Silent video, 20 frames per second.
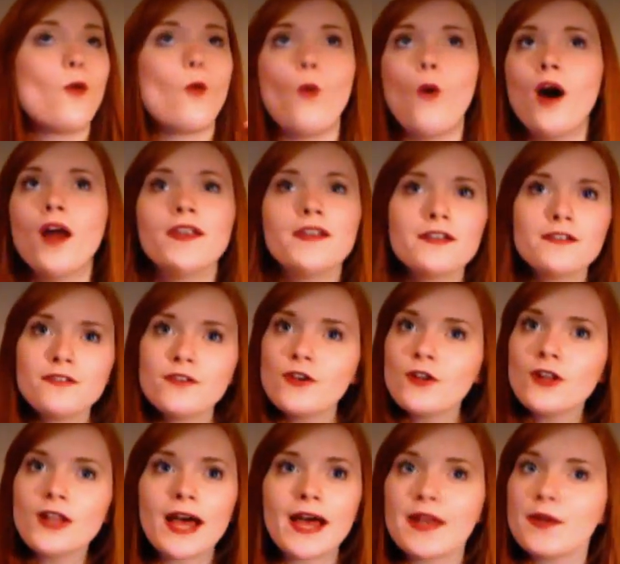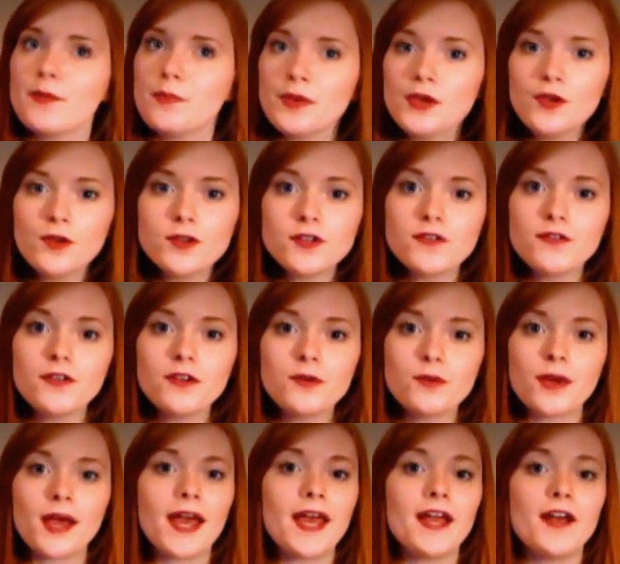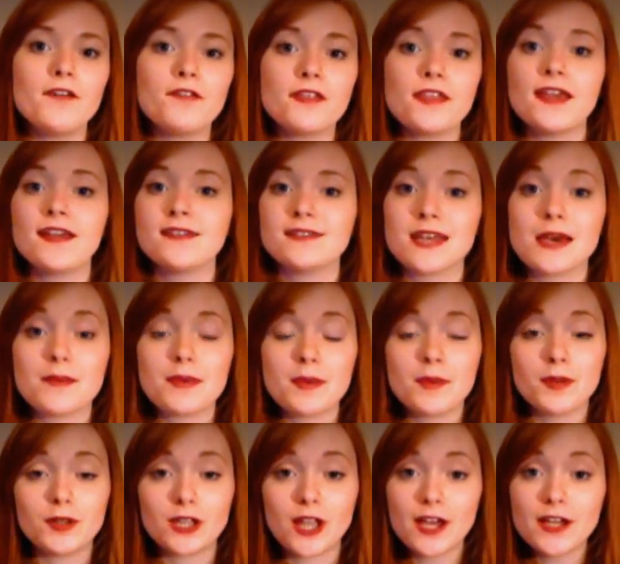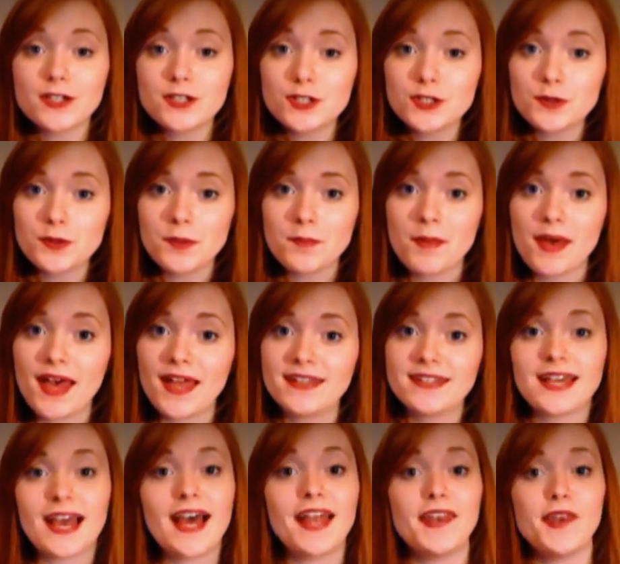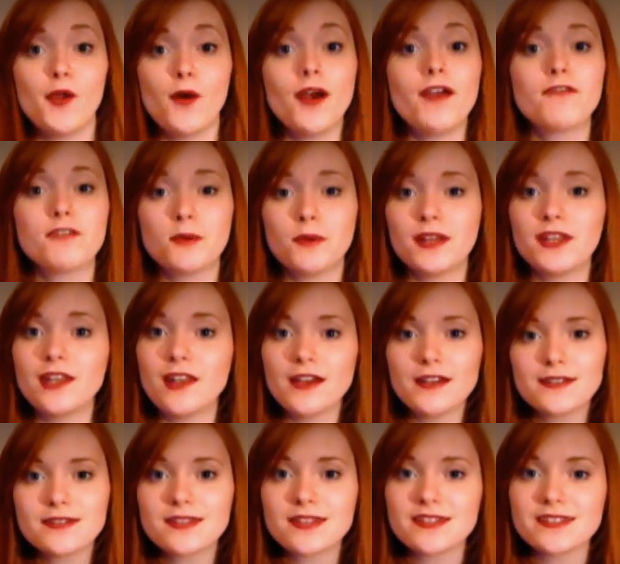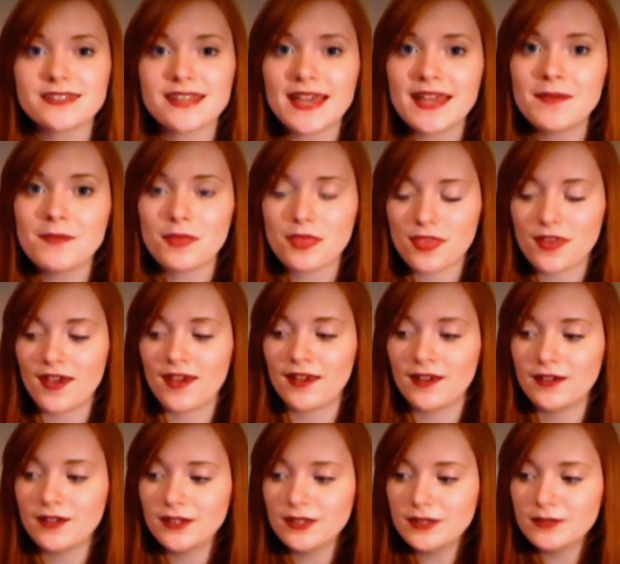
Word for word: wonderful and beautiful array of things that people like to do in bed and not everyone likes the same thing.